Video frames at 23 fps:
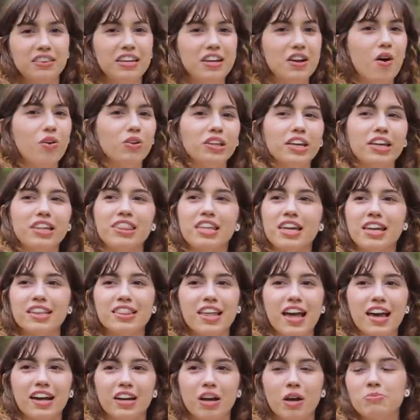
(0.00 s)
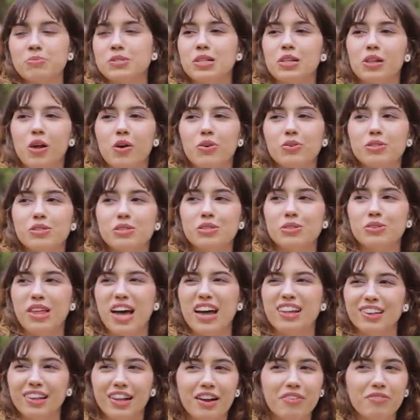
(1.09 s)
The only thing that comes close to
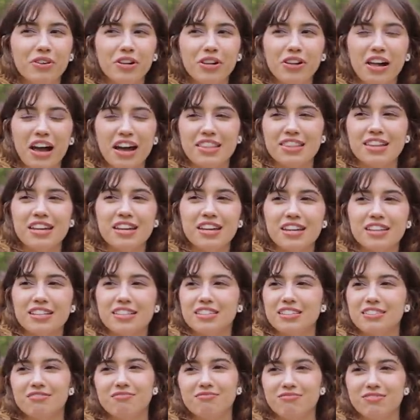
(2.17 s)
that level, I think it's